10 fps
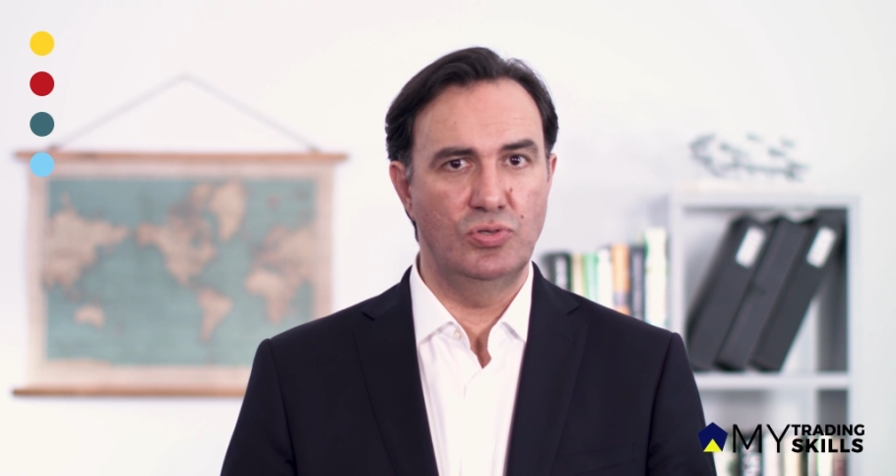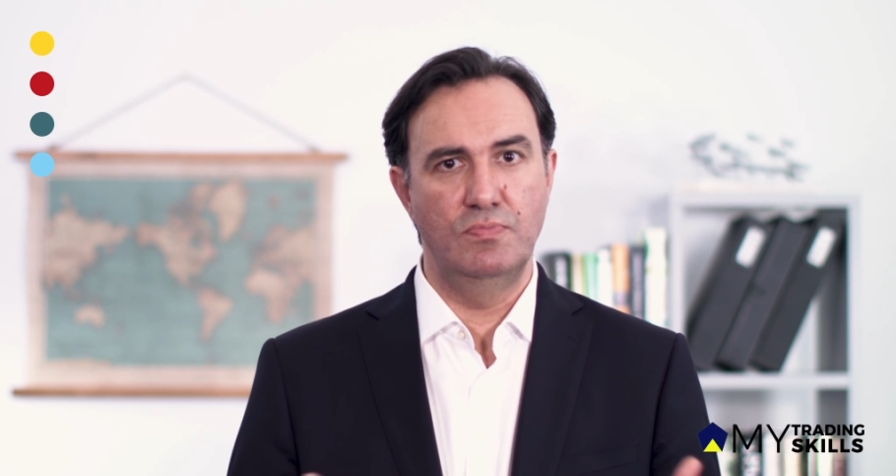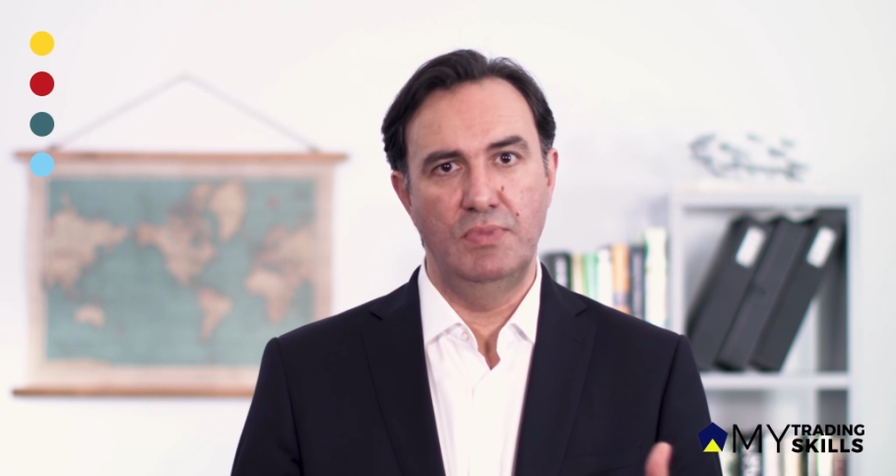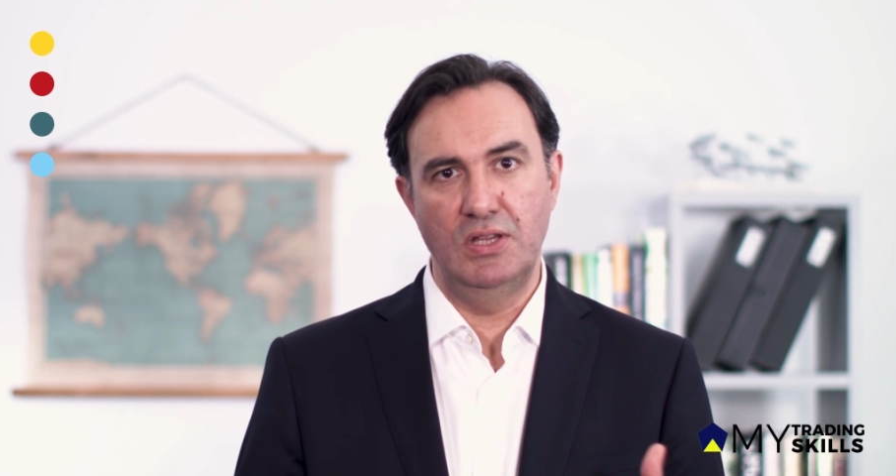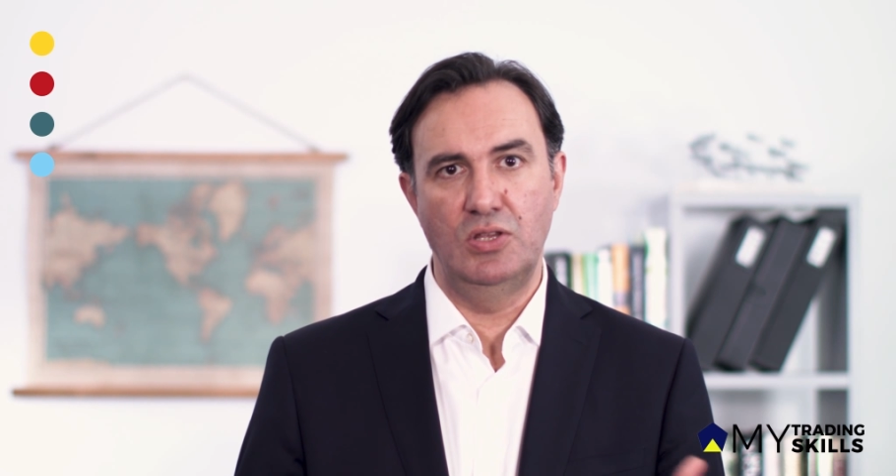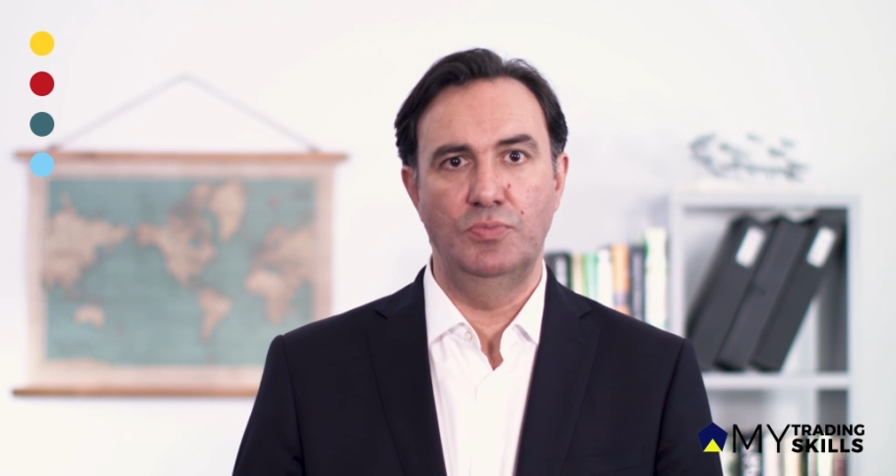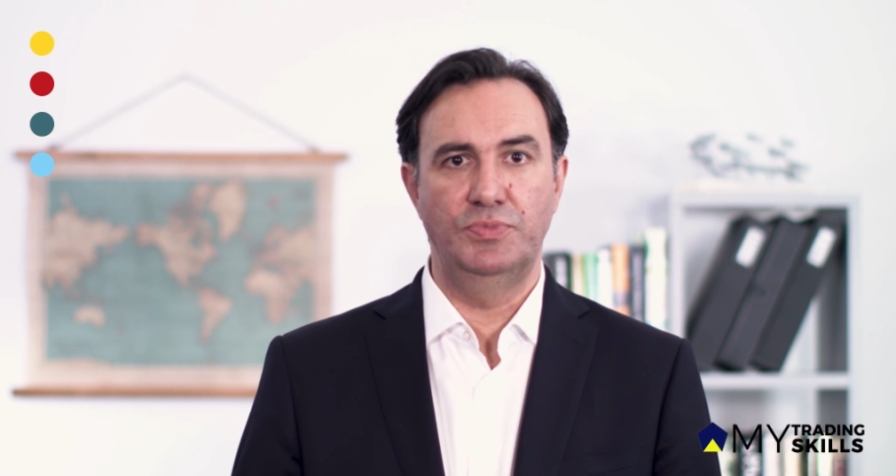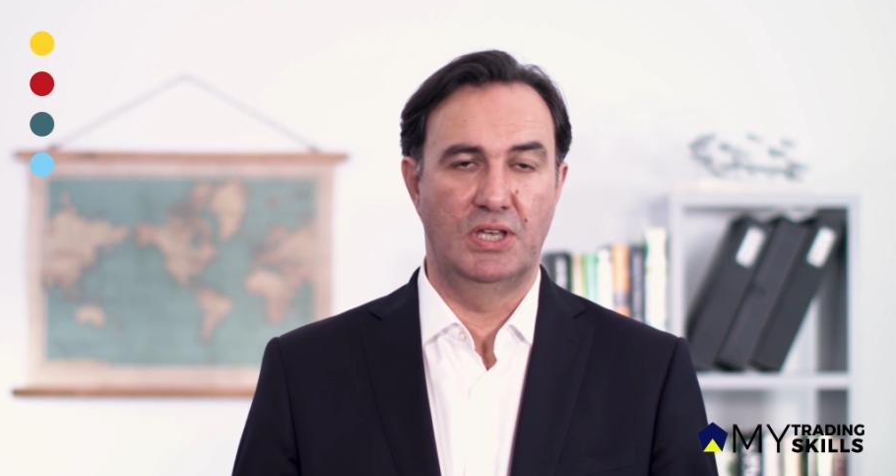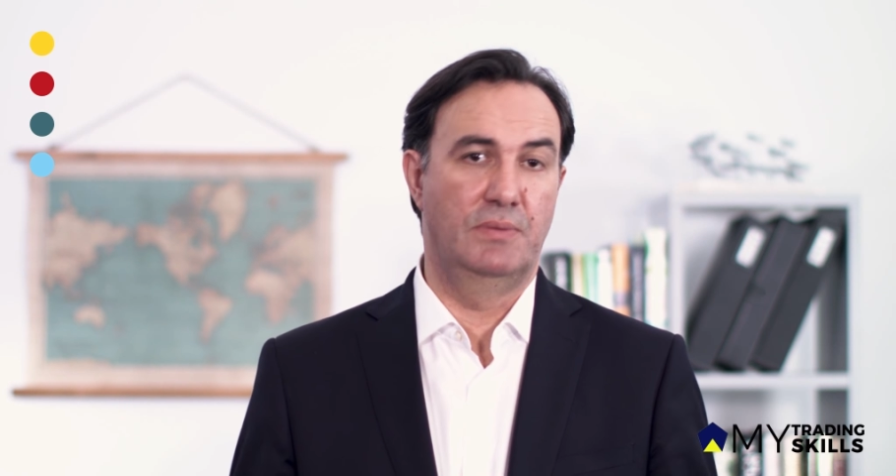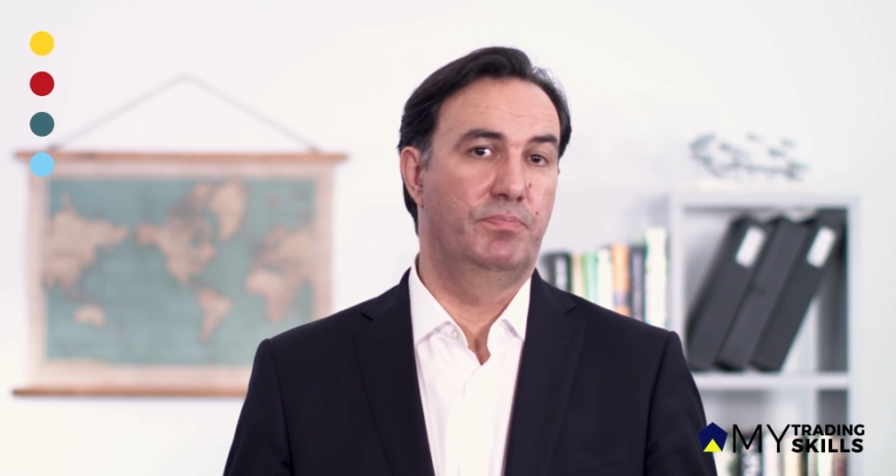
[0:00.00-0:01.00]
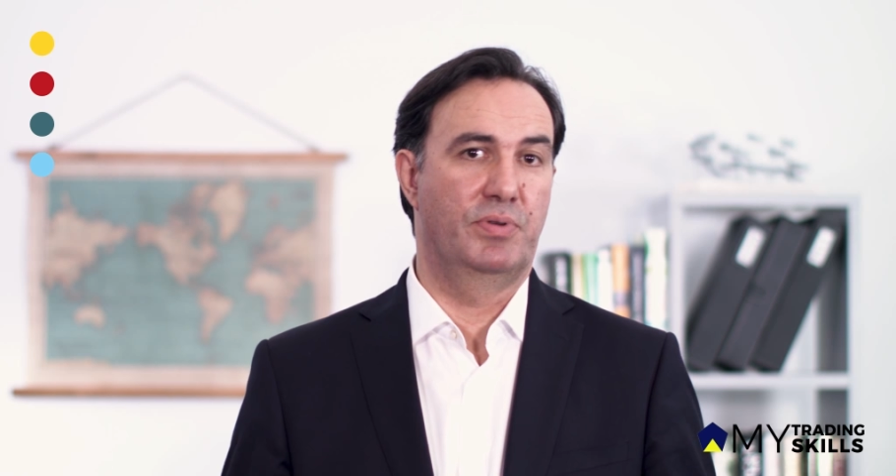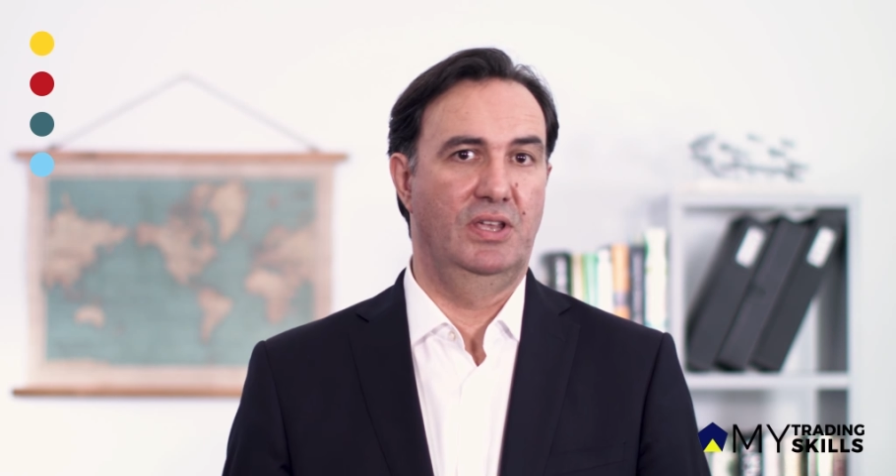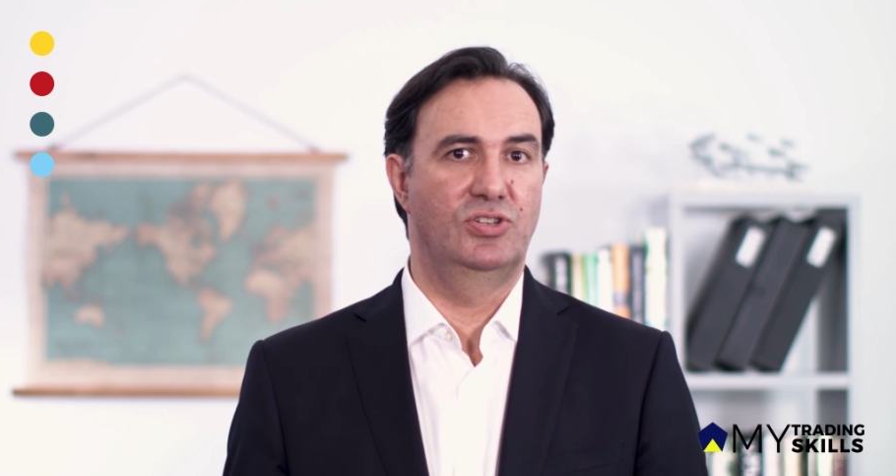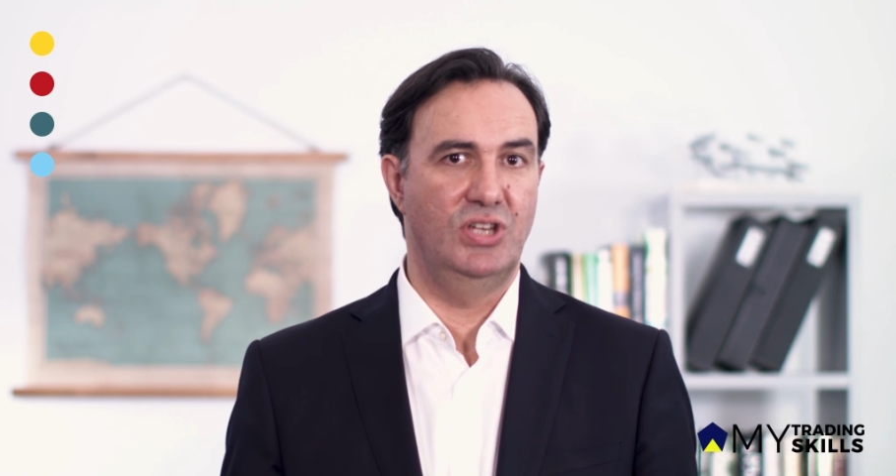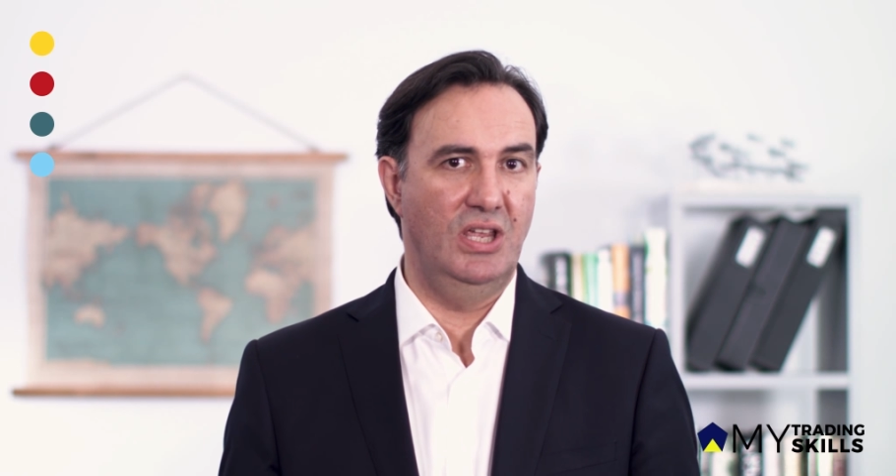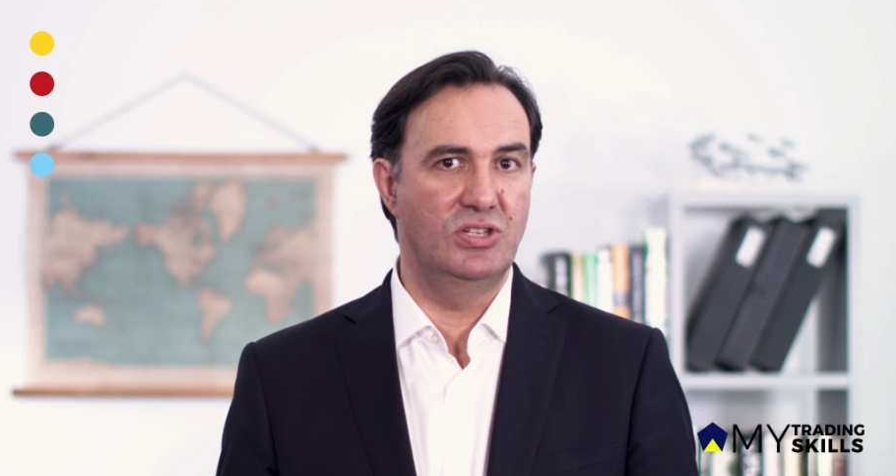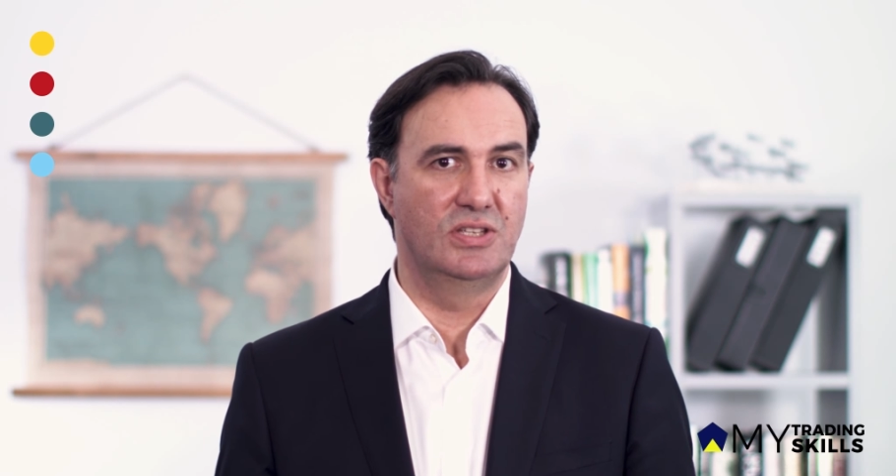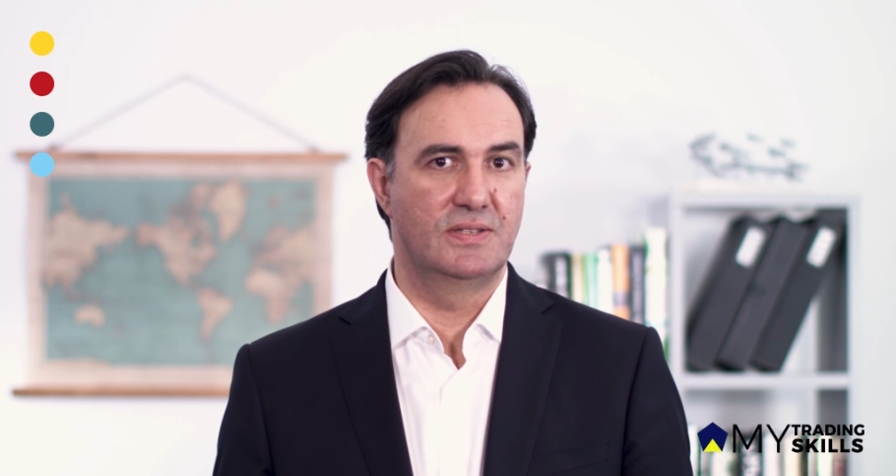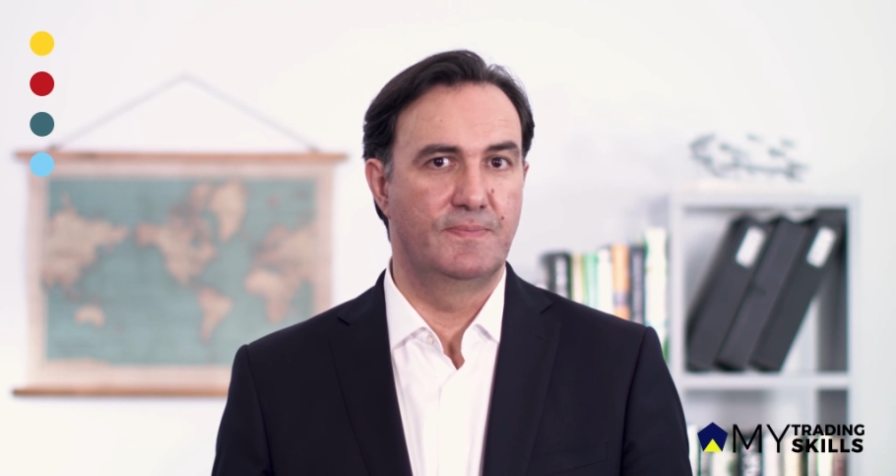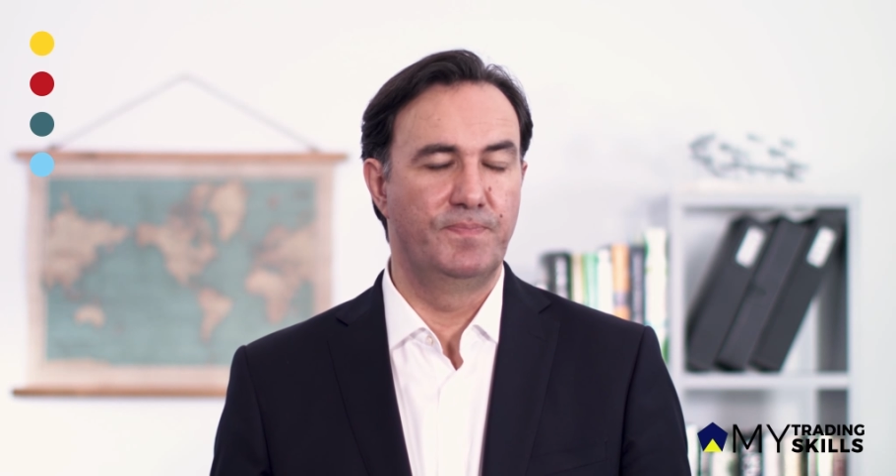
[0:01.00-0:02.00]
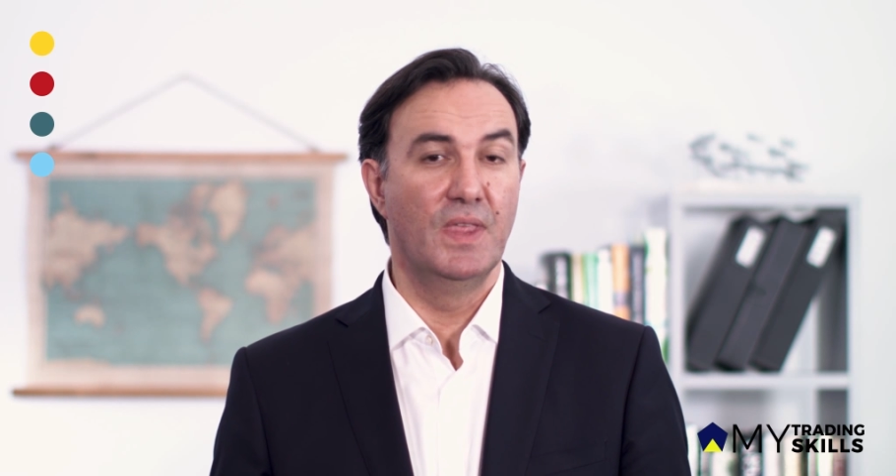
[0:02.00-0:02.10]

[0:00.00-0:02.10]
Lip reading: to medium term price changes.